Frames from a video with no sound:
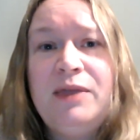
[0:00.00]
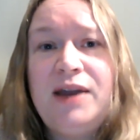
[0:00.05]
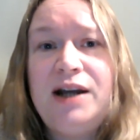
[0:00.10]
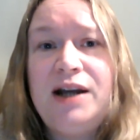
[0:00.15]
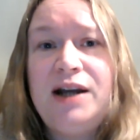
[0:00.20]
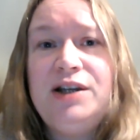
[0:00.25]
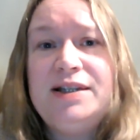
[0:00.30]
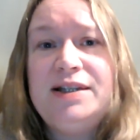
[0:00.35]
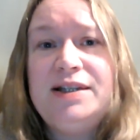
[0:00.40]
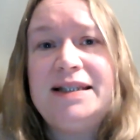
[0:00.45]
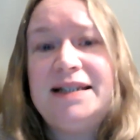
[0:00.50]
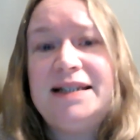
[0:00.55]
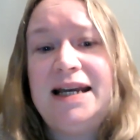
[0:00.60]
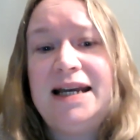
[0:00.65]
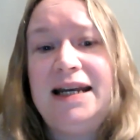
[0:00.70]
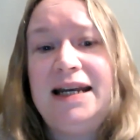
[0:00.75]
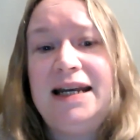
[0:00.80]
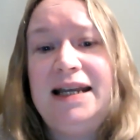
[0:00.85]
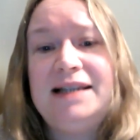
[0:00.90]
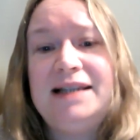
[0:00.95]
They're using
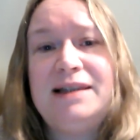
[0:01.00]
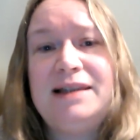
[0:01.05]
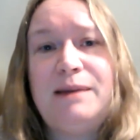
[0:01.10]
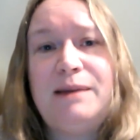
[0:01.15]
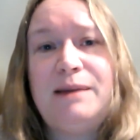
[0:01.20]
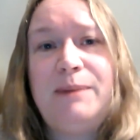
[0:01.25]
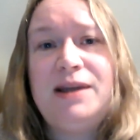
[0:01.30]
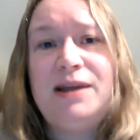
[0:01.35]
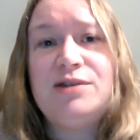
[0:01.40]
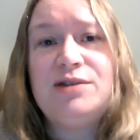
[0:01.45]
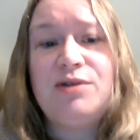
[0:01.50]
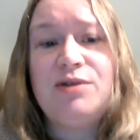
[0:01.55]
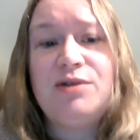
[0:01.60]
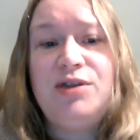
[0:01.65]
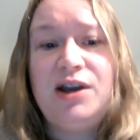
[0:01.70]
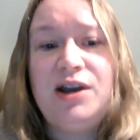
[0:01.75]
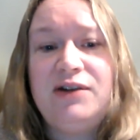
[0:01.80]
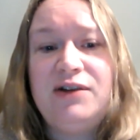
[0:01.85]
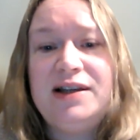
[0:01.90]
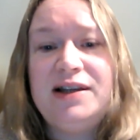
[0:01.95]
techniques that are based on
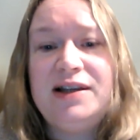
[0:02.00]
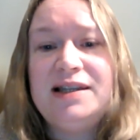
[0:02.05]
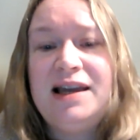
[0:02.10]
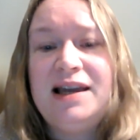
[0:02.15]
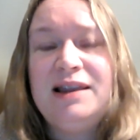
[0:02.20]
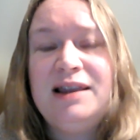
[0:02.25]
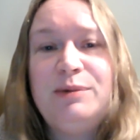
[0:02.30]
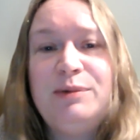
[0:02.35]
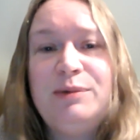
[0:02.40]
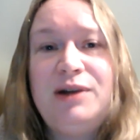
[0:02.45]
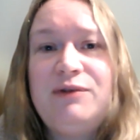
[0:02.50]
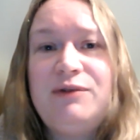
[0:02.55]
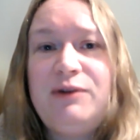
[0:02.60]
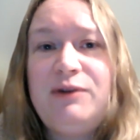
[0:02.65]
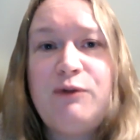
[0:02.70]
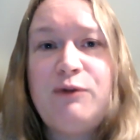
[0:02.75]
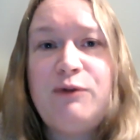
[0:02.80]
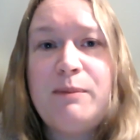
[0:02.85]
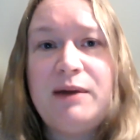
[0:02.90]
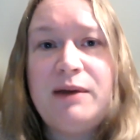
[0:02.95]
theories that were never
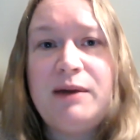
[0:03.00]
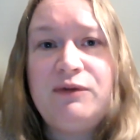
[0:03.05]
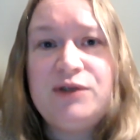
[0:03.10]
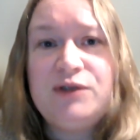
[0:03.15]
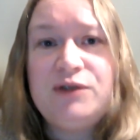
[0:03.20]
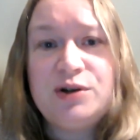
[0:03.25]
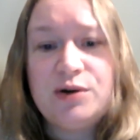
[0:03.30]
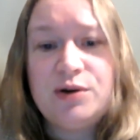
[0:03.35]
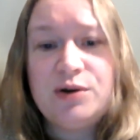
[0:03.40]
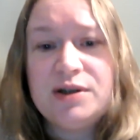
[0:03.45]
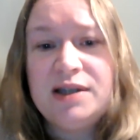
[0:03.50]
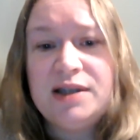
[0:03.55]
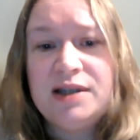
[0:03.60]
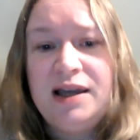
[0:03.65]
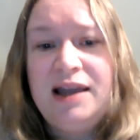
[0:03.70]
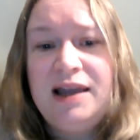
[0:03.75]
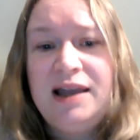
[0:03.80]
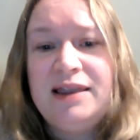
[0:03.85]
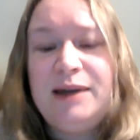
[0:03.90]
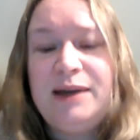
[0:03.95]
even meant for dogs.
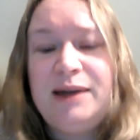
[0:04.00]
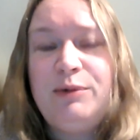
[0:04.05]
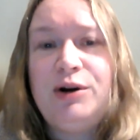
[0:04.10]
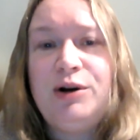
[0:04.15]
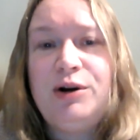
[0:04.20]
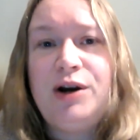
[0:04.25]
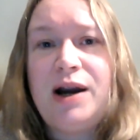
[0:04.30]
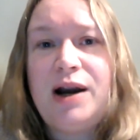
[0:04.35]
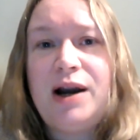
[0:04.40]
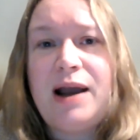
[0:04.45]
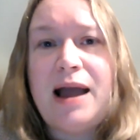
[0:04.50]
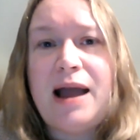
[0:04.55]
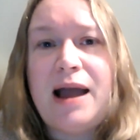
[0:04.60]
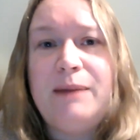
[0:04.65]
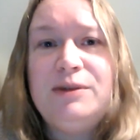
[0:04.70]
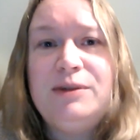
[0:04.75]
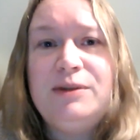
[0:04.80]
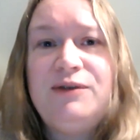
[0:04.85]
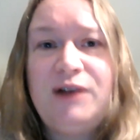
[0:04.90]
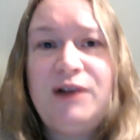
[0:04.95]
They were
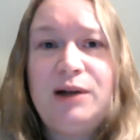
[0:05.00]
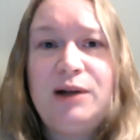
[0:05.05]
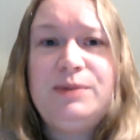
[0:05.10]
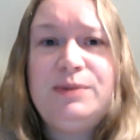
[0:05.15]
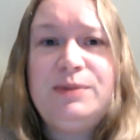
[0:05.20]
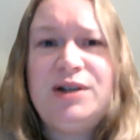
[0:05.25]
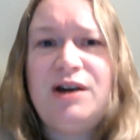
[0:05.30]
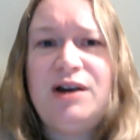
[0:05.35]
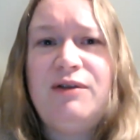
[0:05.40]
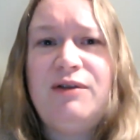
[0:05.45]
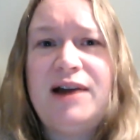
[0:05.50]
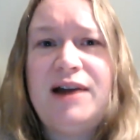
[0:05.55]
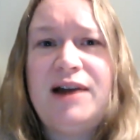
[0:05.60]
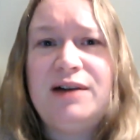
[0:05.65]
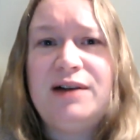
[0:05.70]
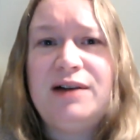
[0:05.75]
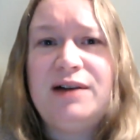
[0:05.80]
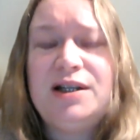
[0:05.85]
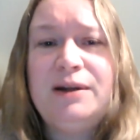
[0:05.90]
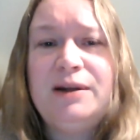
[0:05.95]
developed
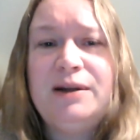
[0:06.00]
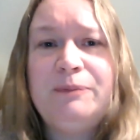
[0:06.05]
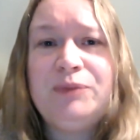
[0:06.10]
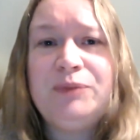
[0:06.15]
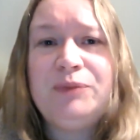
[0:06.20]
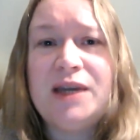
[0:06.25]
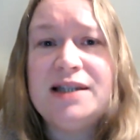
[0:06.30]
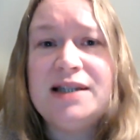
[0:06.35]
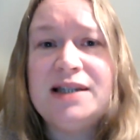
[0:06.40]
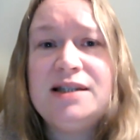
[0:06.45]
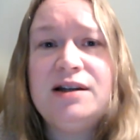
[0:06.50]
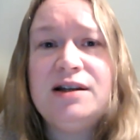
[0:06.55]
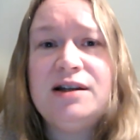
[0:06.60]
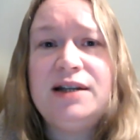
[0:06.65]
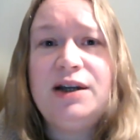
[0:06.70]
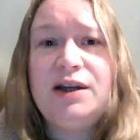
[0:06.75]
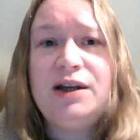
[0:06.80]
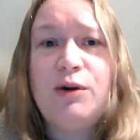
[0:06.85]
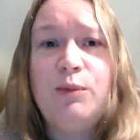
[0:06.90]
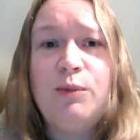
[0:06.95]
around a
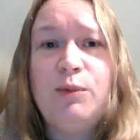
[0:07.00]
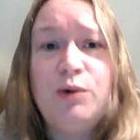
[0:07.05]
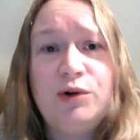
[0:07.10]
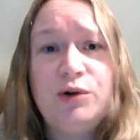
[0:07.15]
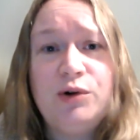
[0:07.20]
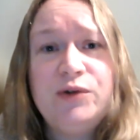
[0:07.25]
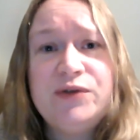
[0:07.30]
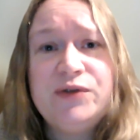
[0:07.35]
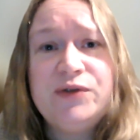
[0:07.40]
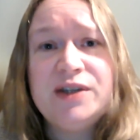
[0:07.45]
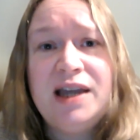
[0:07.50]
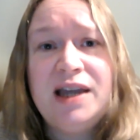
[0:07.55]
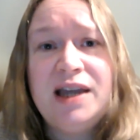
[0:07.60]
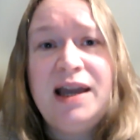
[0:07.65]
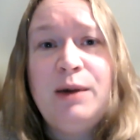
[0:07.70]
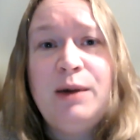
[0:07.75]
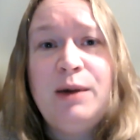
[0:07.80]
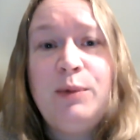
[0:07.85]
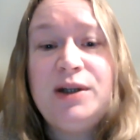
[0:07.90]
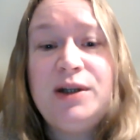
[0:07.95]
study on wolves,
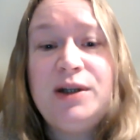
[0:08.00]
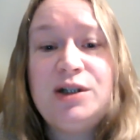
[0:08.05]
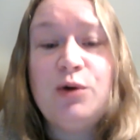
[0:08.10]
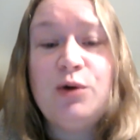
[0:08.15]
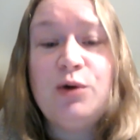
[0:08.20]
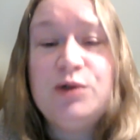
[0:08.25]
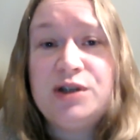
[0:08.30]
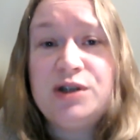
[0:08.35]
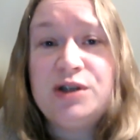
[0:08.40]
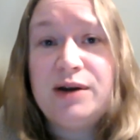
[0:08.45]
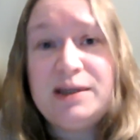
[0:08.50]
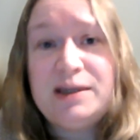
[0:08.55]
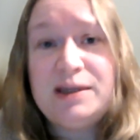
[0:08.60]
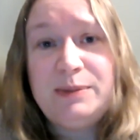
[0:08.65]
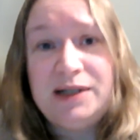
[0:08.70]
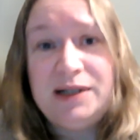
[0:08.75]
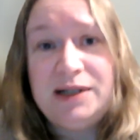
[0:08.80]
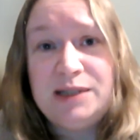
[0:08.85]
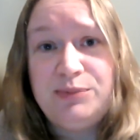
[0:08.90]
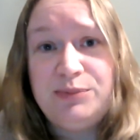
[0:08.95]
which also has
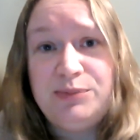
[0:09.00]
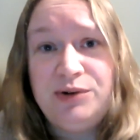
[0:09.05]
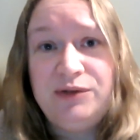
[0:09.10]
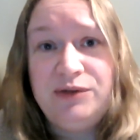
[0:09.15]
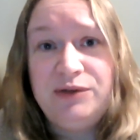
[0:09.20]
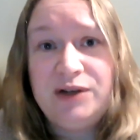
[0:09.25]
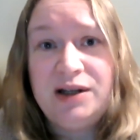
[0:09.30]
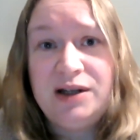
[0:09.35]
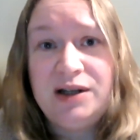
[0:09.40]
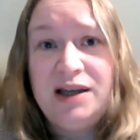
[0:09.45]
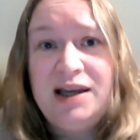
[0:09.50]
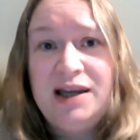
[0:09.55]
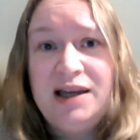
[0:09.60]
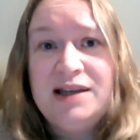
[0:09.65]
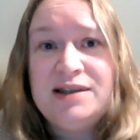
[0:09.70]
been disproven.